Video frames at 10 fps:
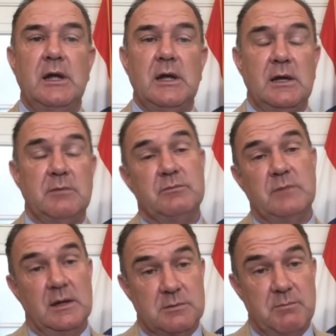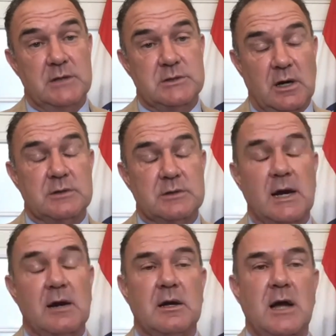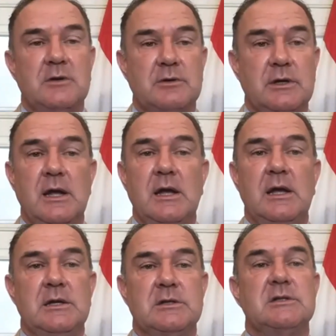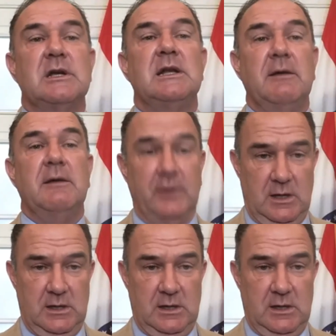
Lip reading: and not to mention our entire country, is significant.